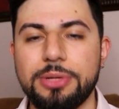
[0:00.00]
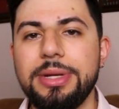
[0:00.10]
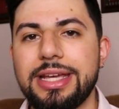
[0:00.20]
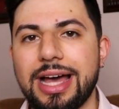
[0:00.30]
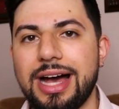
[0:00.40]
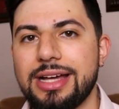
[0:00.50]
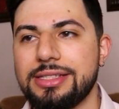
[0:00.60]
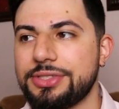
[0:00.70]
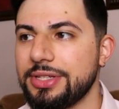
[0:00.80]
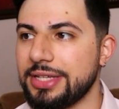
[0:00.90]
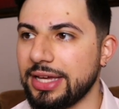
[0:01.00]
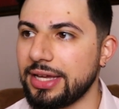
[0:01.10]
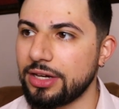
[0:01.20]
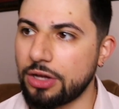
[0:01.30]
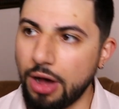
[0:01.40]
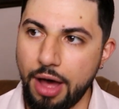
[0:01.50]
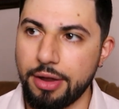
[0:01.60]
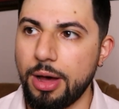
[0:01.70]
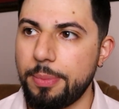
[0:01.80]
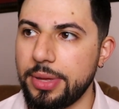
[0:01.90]
so many guys get
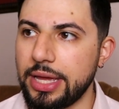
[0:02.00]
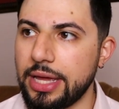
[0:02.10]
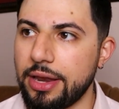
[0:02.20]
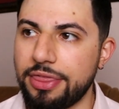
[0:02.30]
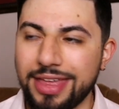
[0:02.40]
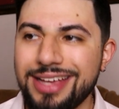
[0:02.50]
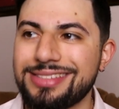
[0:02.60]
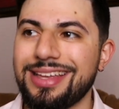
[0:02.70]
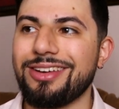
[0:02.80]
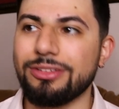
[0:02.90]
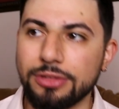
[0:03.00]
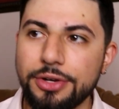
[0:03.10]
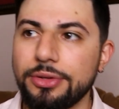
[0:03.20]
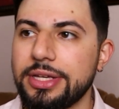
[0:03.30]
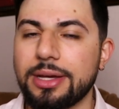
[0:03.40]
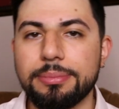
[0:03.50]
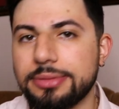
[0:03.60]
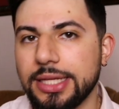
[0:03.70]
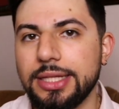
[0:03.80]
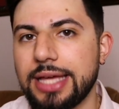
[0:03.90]
caught up in things that are literally
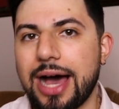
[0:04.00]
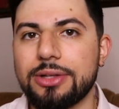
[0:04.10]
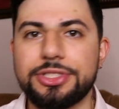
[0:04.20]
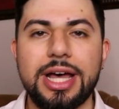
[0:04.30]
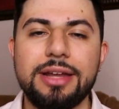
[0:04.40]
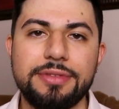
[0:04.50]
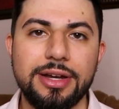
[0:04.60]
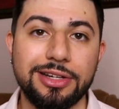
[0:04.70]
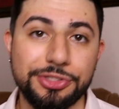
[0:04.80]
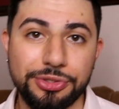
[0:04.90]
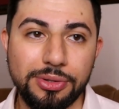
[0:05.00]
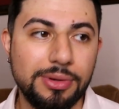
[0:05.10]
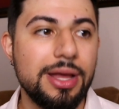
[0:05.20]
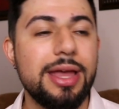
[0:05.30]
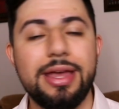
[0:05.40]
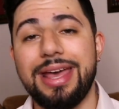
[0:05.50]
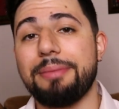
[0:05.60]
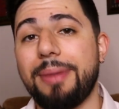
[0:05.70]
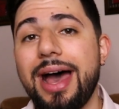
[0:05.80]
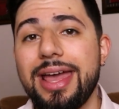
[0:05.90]
completely outside of their control.
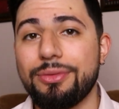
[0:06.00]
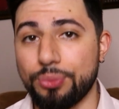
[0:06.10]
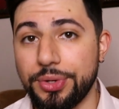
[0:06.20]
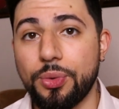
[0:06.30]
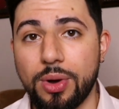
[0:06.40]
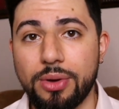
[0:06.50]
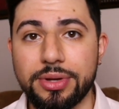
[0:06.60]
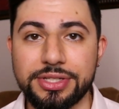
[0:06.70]
In my real world